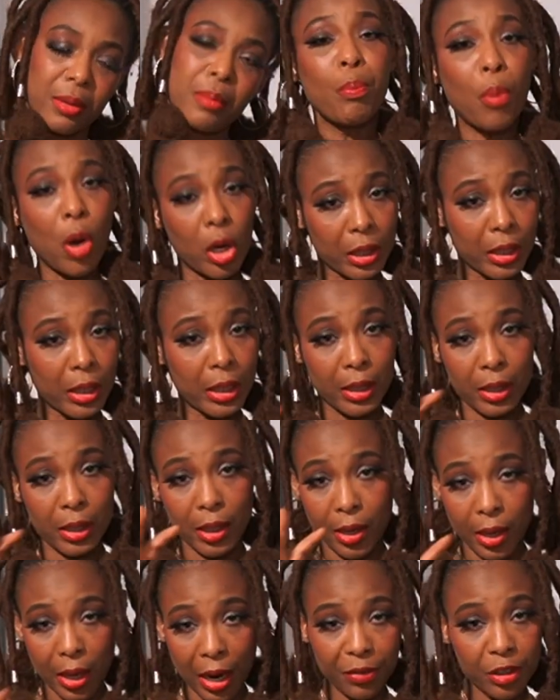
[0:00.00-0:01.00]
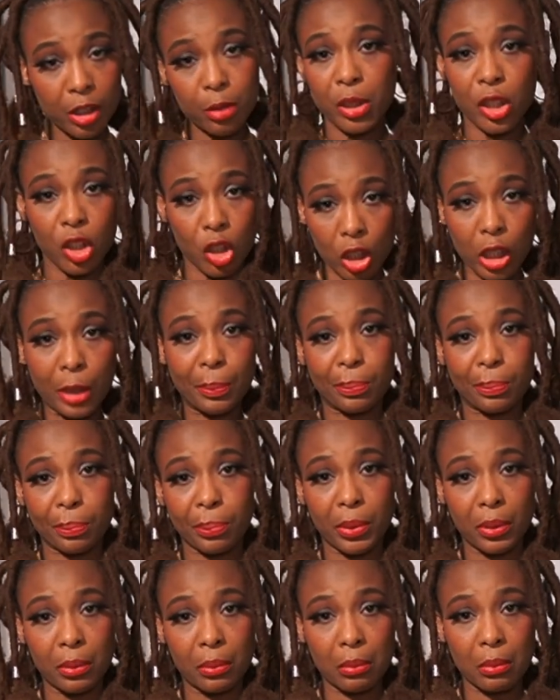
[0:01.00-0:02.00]
but its craftsmanship
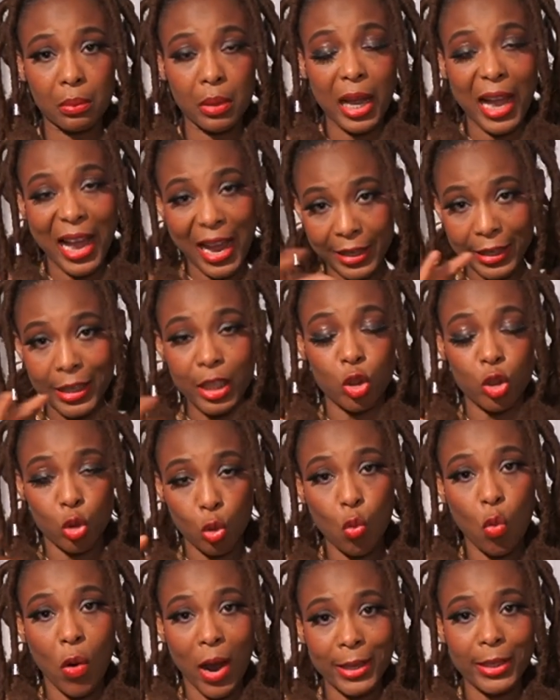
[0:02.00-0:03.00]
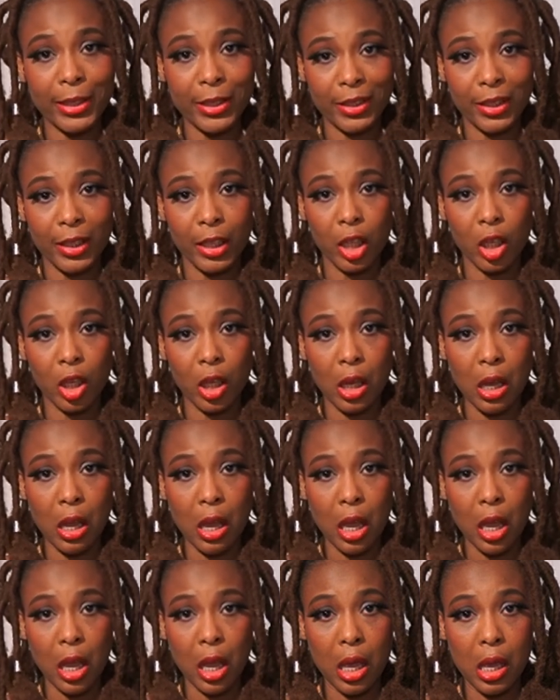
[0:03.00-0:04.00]
and its quality,
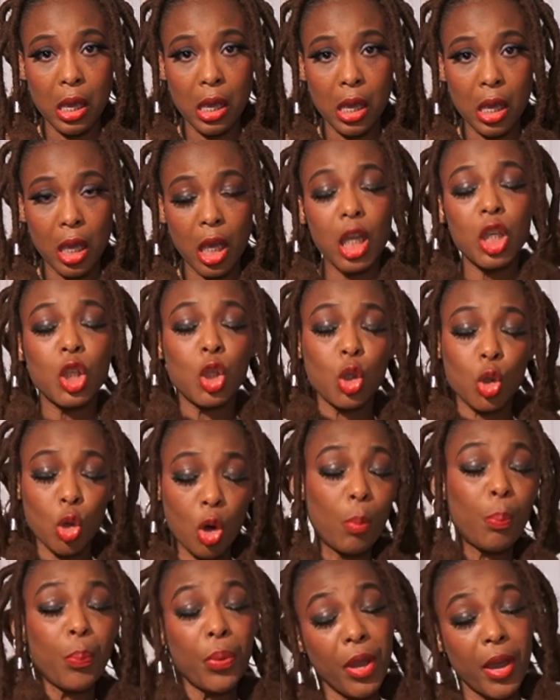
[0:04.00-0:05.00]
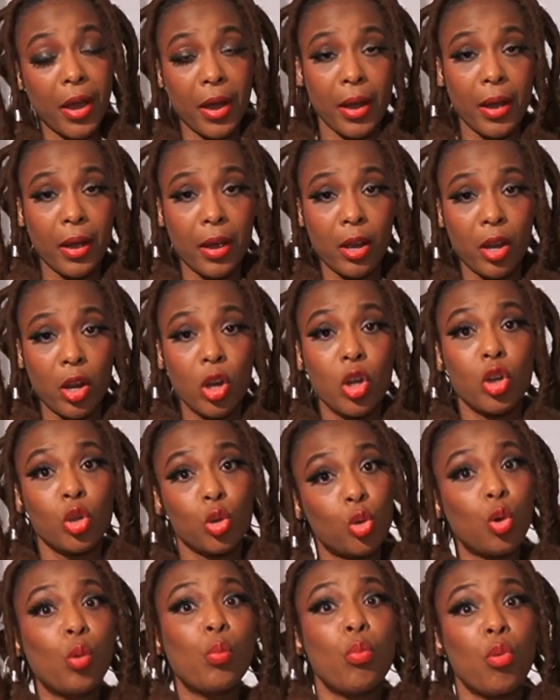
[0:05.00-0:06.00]
it's compared
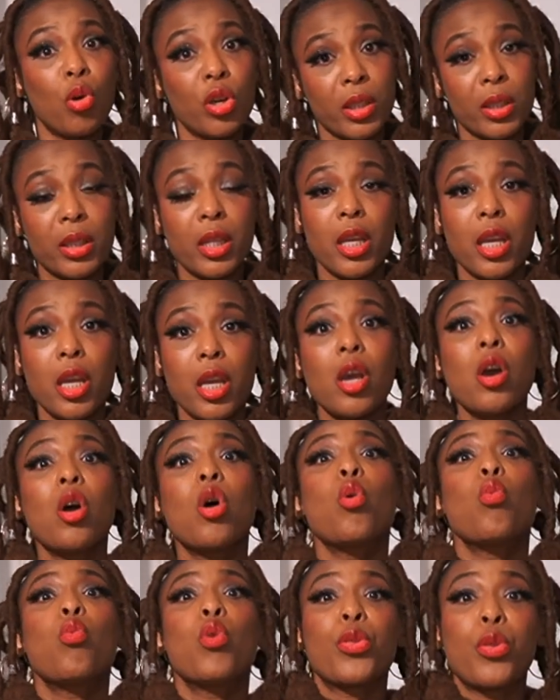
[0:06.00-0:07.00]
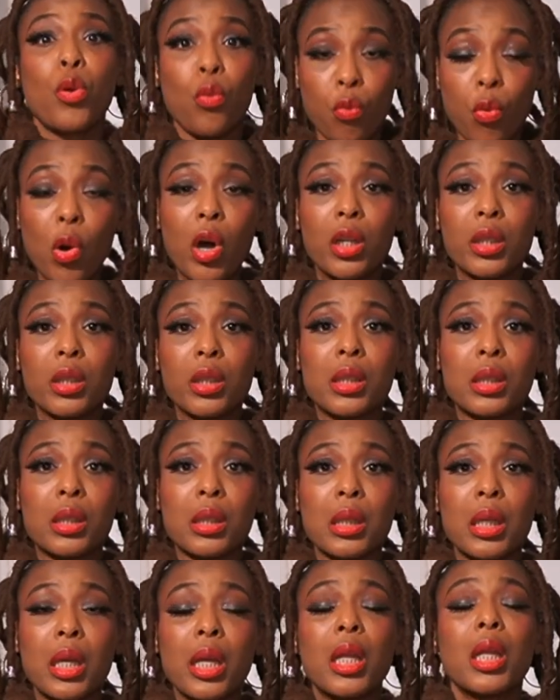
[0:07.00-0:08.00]
to mostly with the
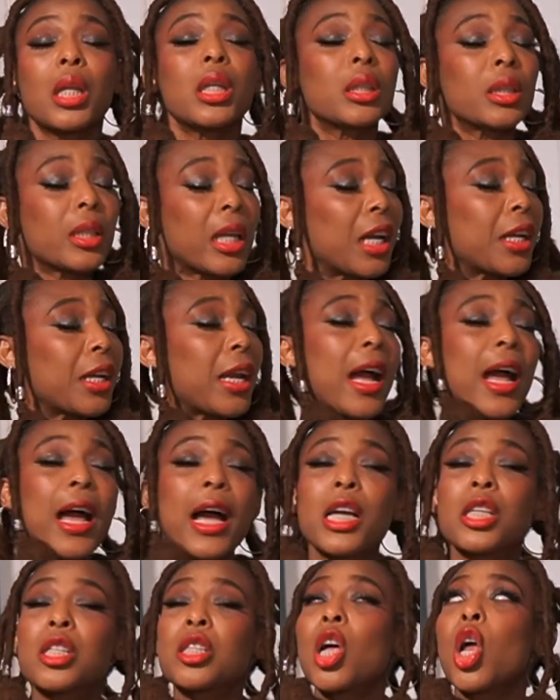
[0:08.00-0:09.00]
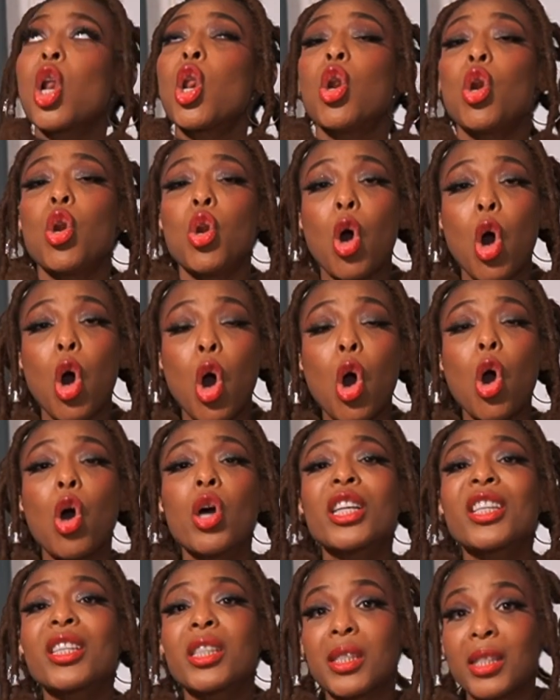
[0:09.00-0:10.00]
ones that has a
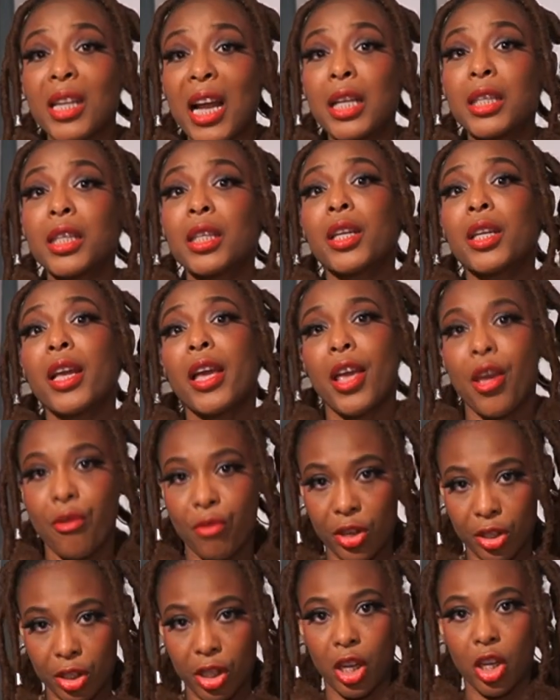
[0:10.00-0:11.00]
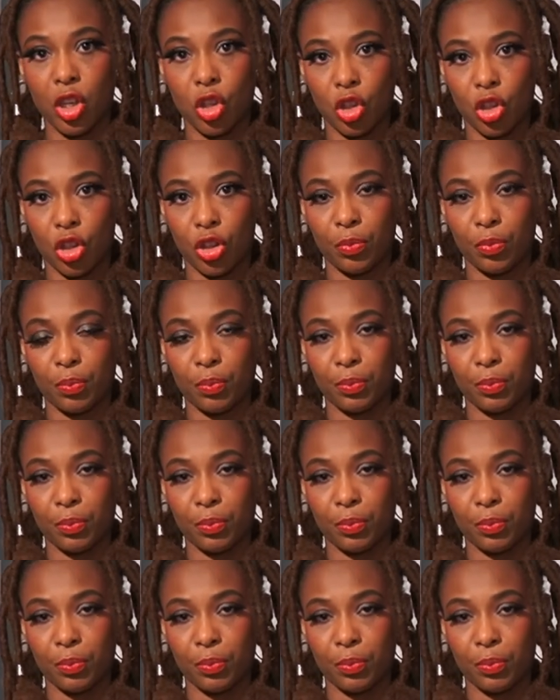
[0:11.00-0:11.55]
long-standing heritage.